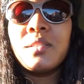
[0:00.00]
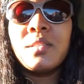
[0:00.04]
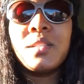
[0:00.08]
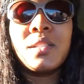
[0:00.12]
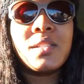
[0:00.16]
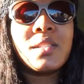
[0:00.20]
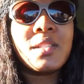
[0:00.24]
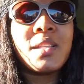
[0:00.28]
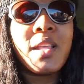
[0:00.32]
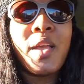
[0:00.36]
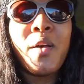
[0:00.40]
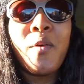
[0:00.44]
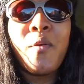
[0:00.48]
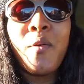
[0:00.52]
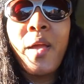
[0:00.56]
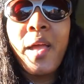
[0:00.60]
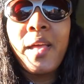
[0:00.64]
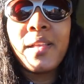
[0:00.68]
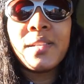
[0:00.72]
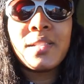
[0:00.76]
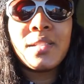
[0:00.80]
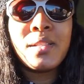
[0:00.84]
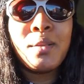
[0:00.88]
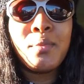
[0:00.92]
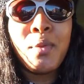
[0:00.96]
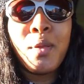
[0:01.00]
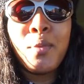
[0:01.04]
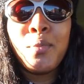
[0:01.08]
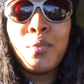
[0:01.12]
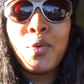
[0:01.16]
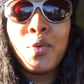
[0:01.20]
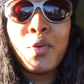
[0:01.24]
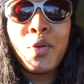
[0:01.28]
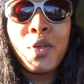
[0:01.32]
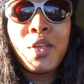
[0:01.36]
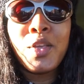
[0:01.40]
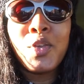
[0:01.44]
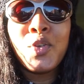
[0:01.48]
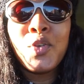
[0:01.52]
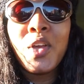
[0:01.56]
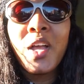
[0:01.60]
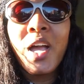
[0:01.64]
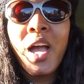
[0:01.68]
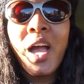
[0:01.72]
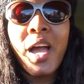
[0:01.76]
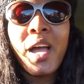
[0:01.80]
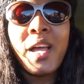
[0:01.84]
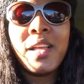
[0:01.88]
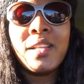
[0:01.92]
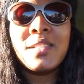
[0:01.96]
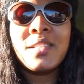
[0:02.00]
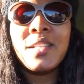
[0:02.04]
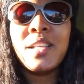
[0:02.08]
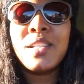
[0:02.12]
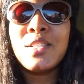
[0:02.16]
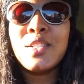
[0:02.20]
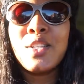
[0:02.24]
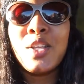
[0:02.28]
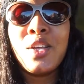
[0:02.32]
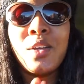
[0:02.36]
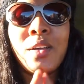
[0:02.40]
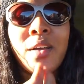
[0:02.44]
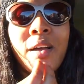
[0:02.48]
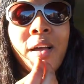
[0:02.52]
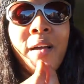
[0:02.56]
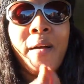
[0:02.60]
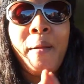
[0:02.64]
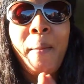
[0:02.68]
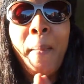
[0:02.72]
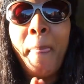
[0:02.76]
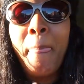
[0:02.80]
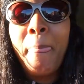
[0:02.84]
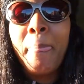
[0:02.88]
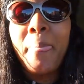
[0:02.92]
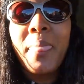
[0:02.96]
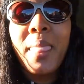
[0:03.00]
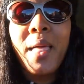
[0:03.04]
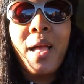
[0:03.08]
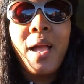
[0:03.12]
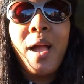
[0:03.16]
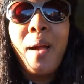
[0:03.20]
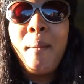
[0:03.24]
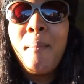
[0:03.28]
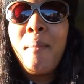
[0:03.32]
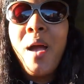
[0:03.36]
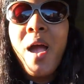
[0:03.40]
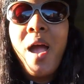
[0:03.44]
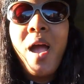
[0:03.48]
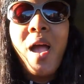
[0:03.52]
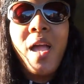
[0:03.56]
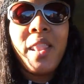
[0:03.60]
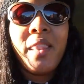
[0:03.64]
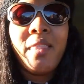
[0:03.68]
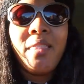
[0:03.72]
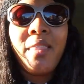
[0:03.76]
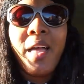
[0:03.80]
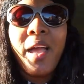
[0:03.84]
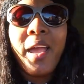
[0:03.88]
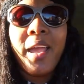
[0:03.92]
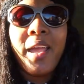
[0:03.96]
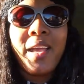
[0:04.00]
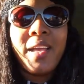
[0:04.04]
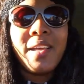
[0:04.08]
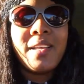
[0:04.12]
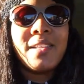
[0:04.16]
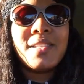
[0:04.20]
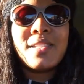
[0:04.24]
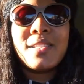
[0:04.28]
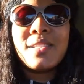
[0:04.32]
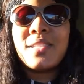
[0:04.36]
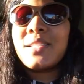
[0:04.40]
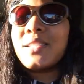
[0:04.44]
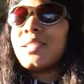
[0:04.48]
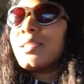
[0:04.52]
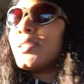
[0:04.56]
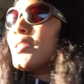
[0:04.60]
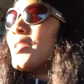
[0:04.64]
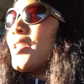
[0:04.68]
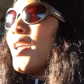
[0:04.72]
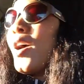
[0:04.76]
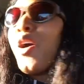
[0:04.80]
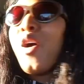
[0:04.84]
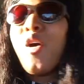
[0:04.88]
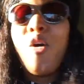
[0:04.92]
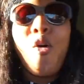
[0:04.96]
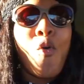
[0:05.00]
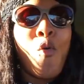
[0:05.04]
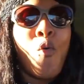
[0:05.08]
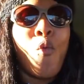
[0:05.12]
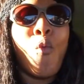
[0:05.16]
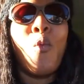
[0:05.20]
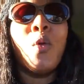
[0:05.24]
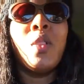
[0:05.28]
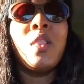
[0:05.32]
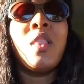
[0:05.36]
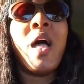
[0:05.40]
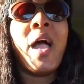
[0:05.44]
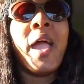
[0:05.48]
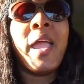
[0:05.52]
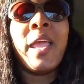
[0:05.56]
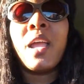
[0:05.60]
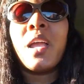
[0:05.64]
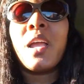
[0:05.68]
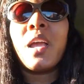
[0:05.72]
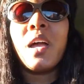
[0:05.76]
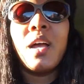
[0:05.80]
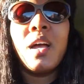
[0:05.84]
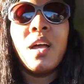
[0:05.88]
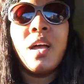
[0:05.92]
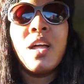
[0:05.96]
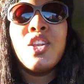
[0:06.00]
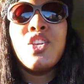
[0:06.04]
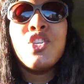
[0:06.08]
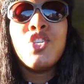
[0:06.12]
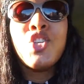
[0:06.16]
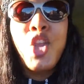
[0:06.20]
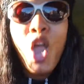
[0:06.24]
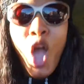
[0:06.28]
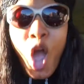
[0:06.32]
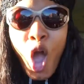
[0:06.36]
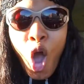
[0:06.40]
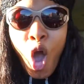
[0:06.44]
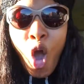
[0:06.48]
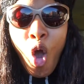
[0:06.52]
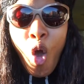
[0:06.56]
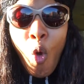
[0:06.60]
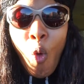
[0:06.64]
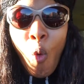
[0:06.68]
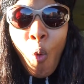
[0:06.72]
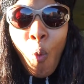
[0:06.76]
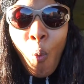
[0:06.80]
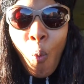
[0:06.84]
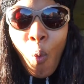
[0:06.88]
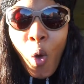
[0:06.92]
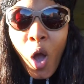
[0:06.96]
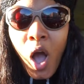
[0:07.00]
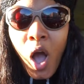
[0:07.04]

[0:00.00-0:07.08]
the scale has to be broken, you guys. That's a. That's come on, like, it's. No, like, no.